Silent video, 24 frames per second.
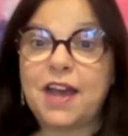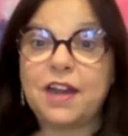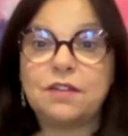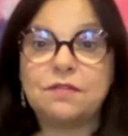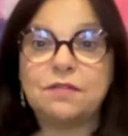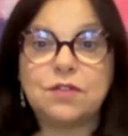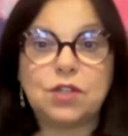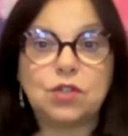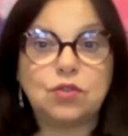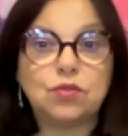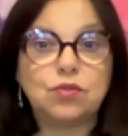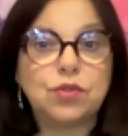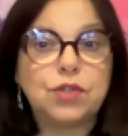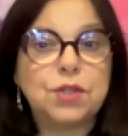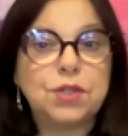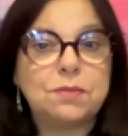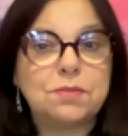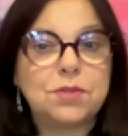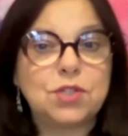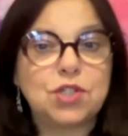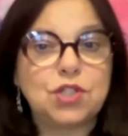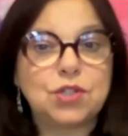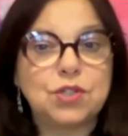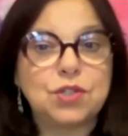of a
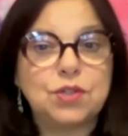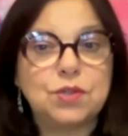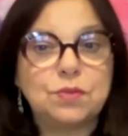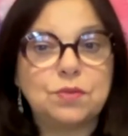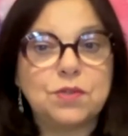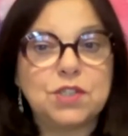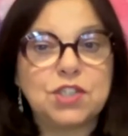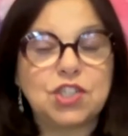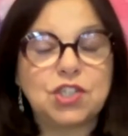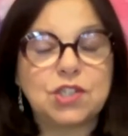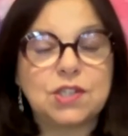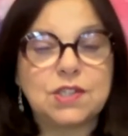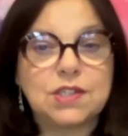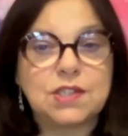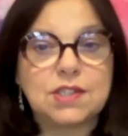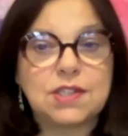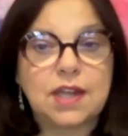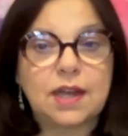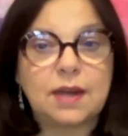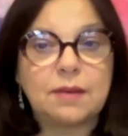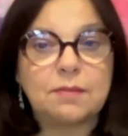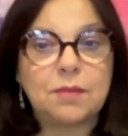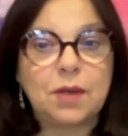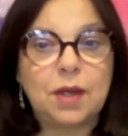group too, which is
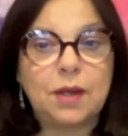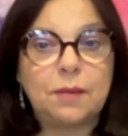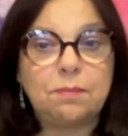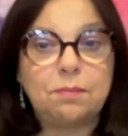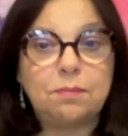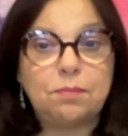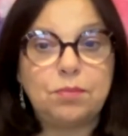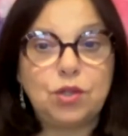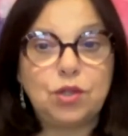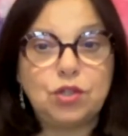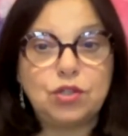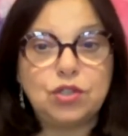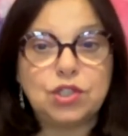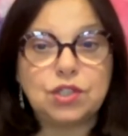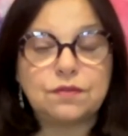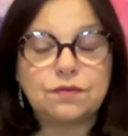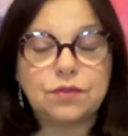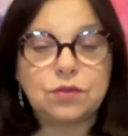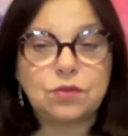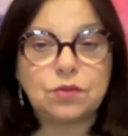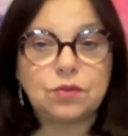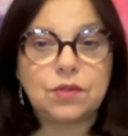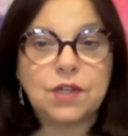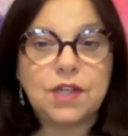a
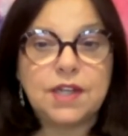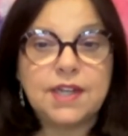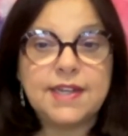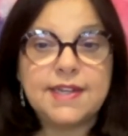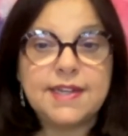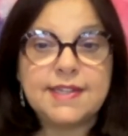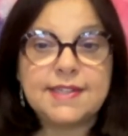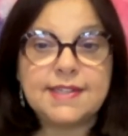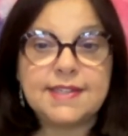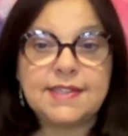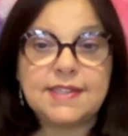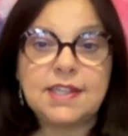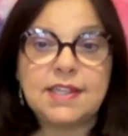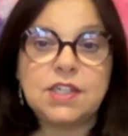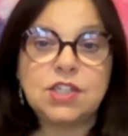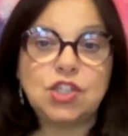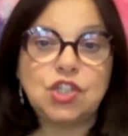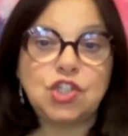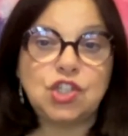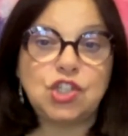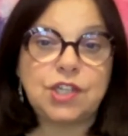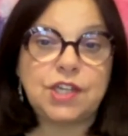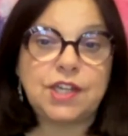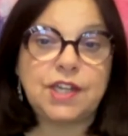beautiful
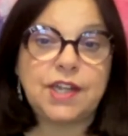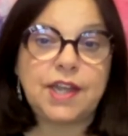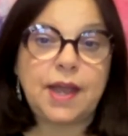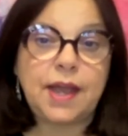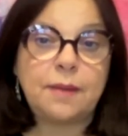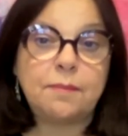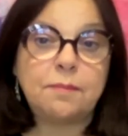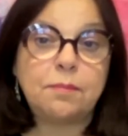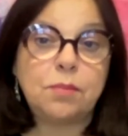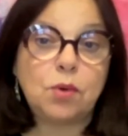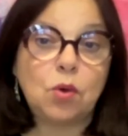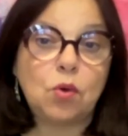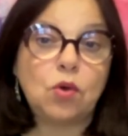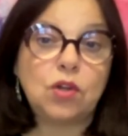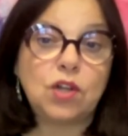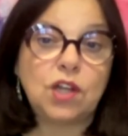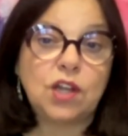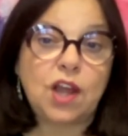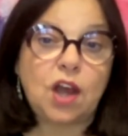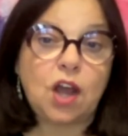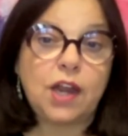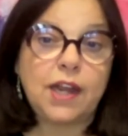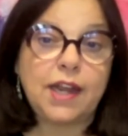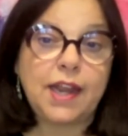synergy and brought
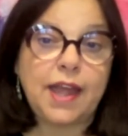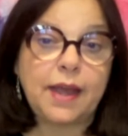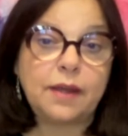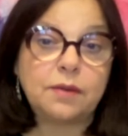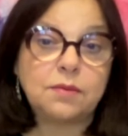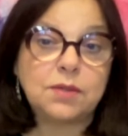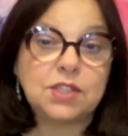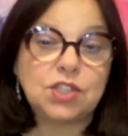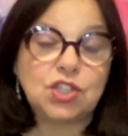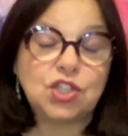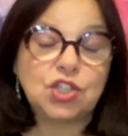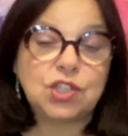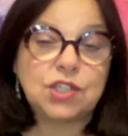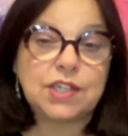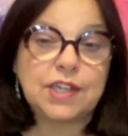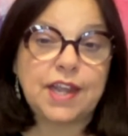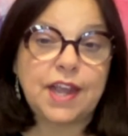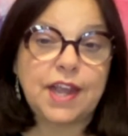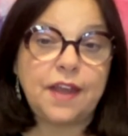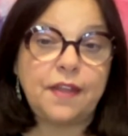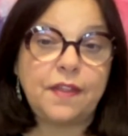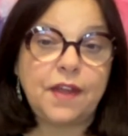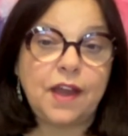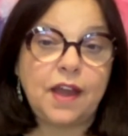light language
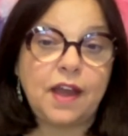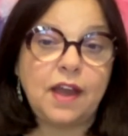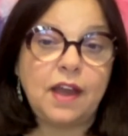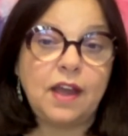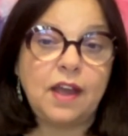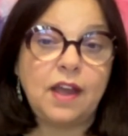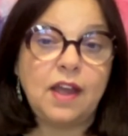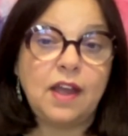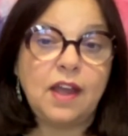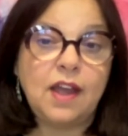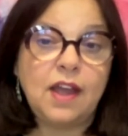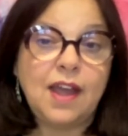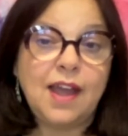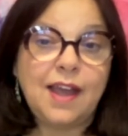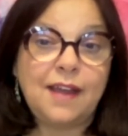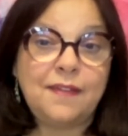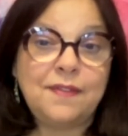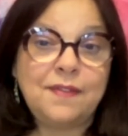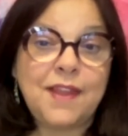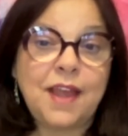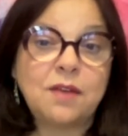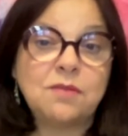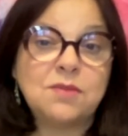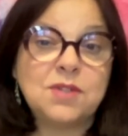together.
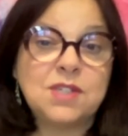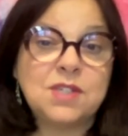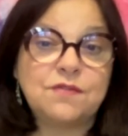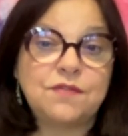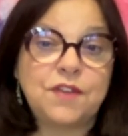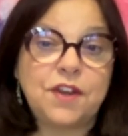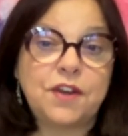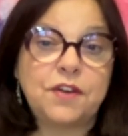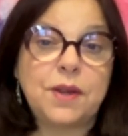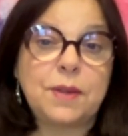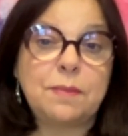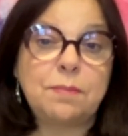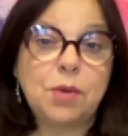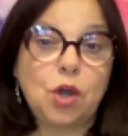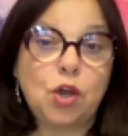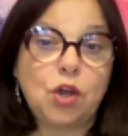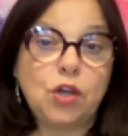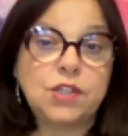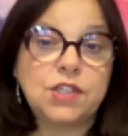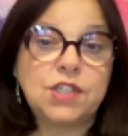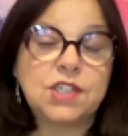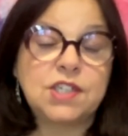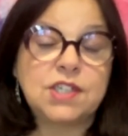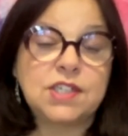And that was very
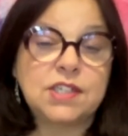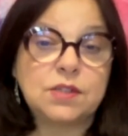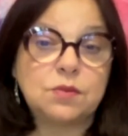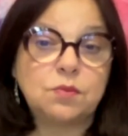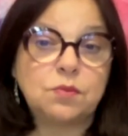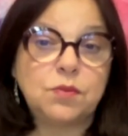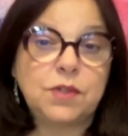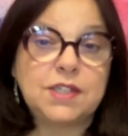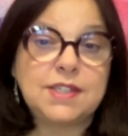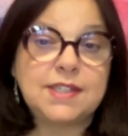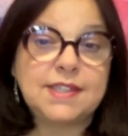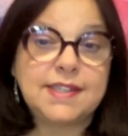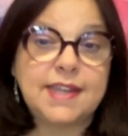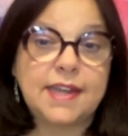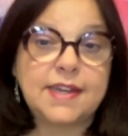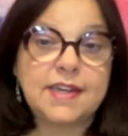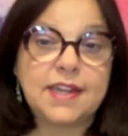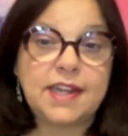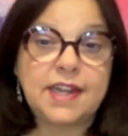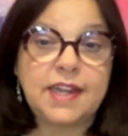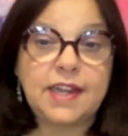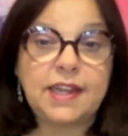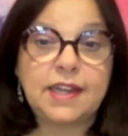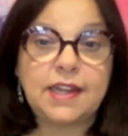potent. We
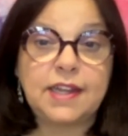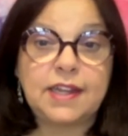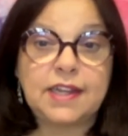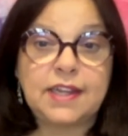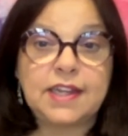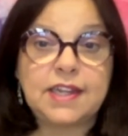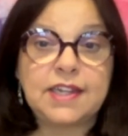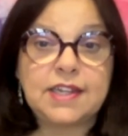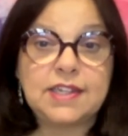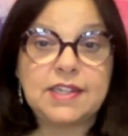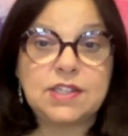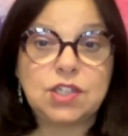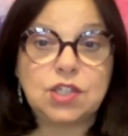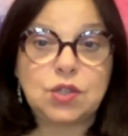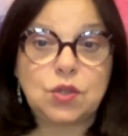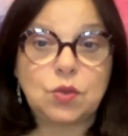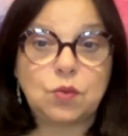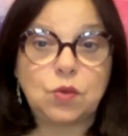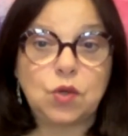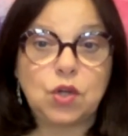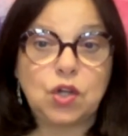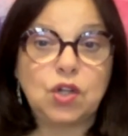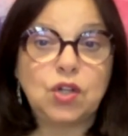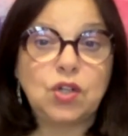sent healing into the
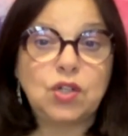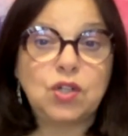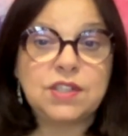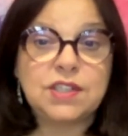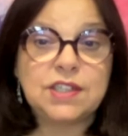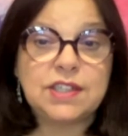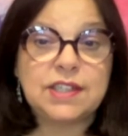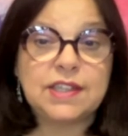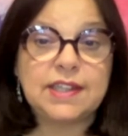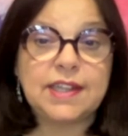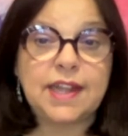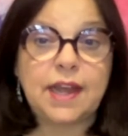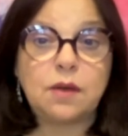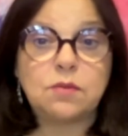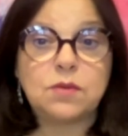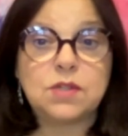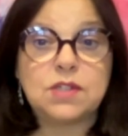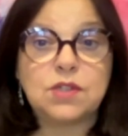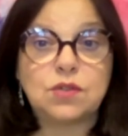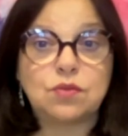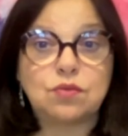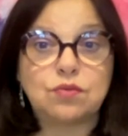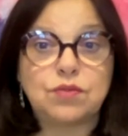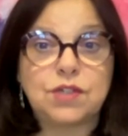world, and that
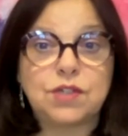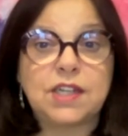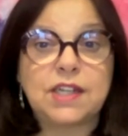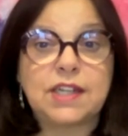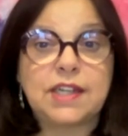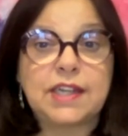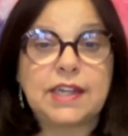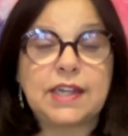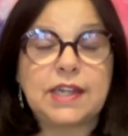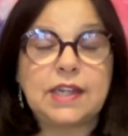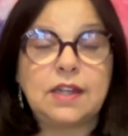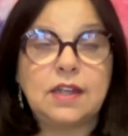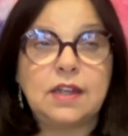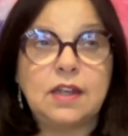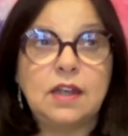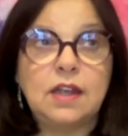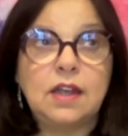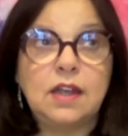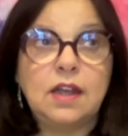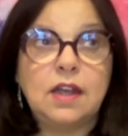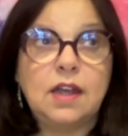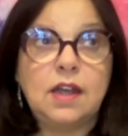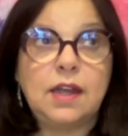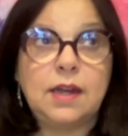was really
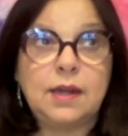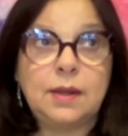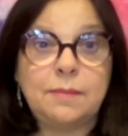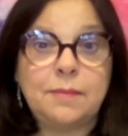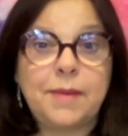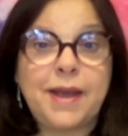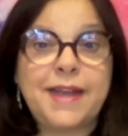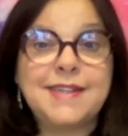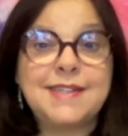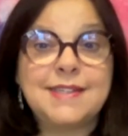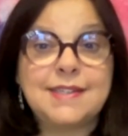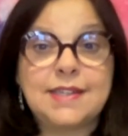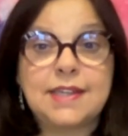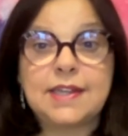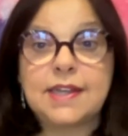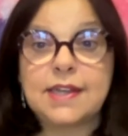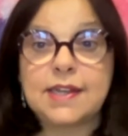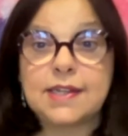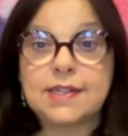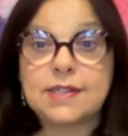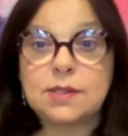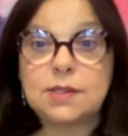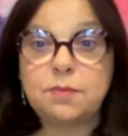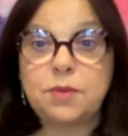an amazing
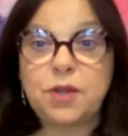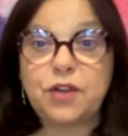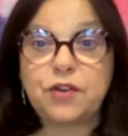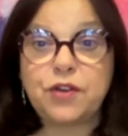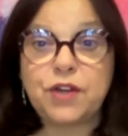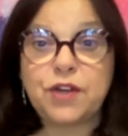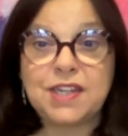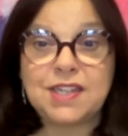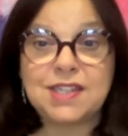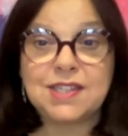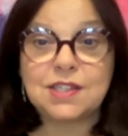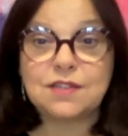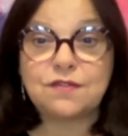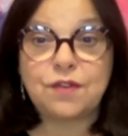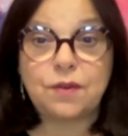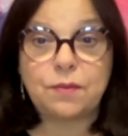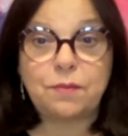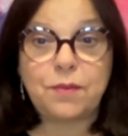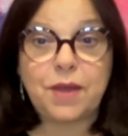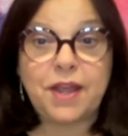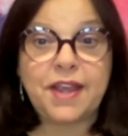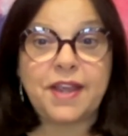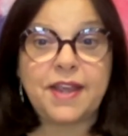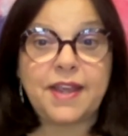experience for
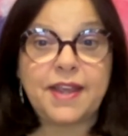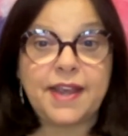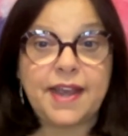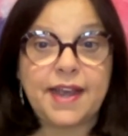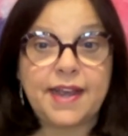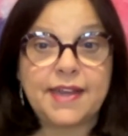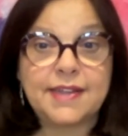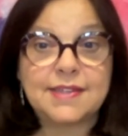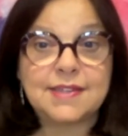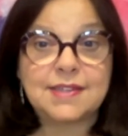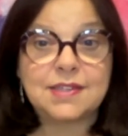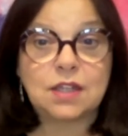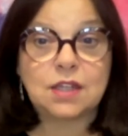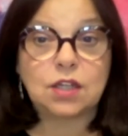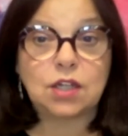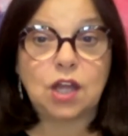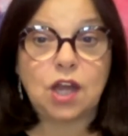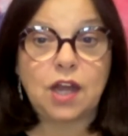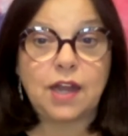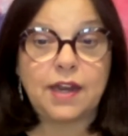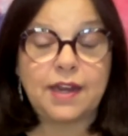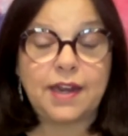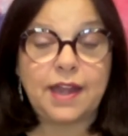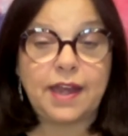me as a
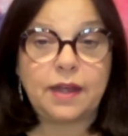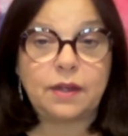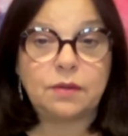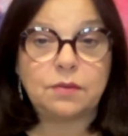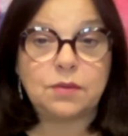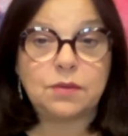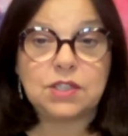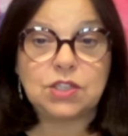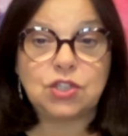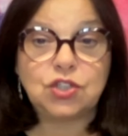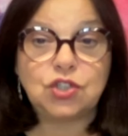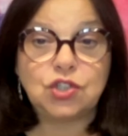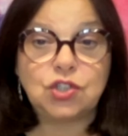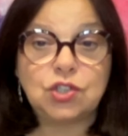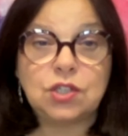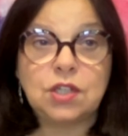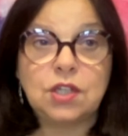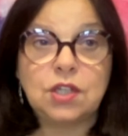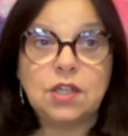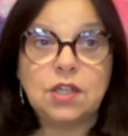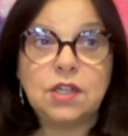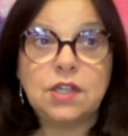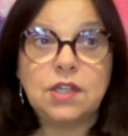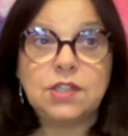light language
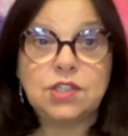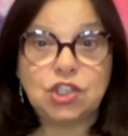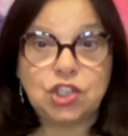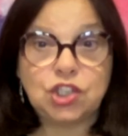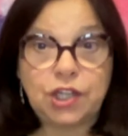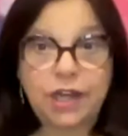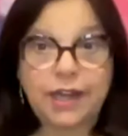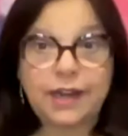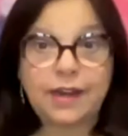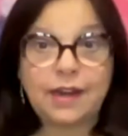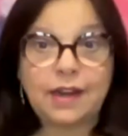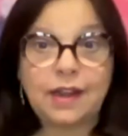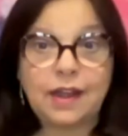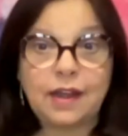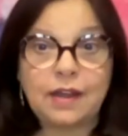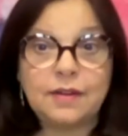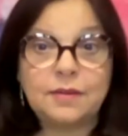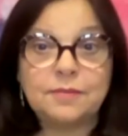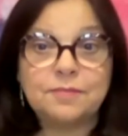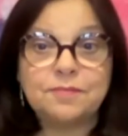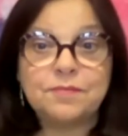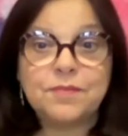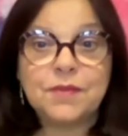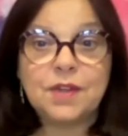
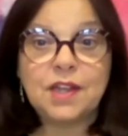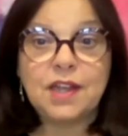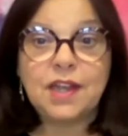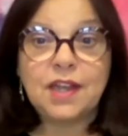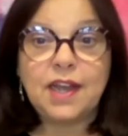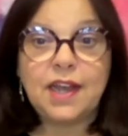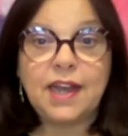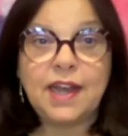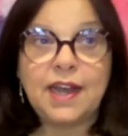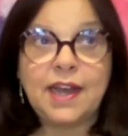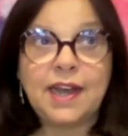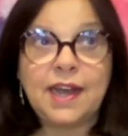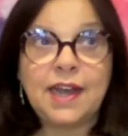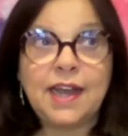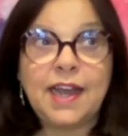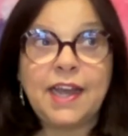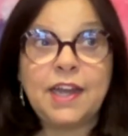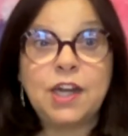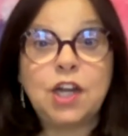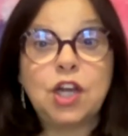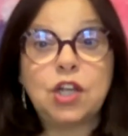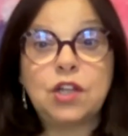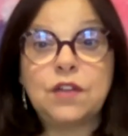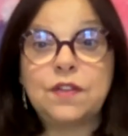channeler.
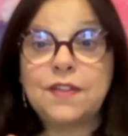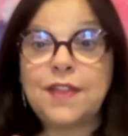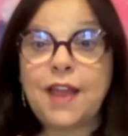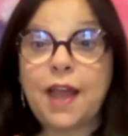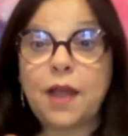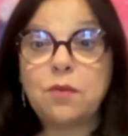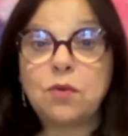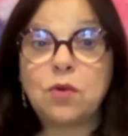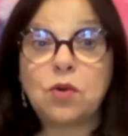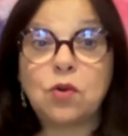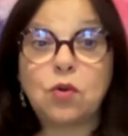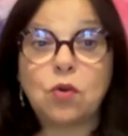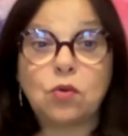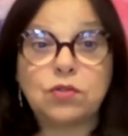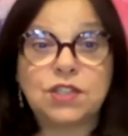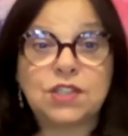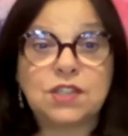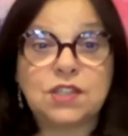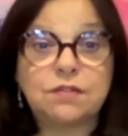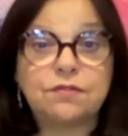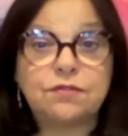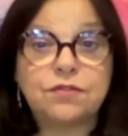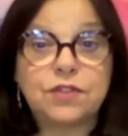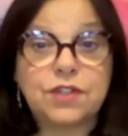And they were all
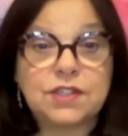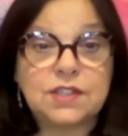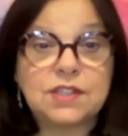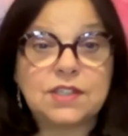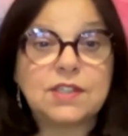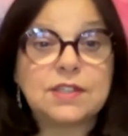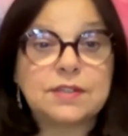different.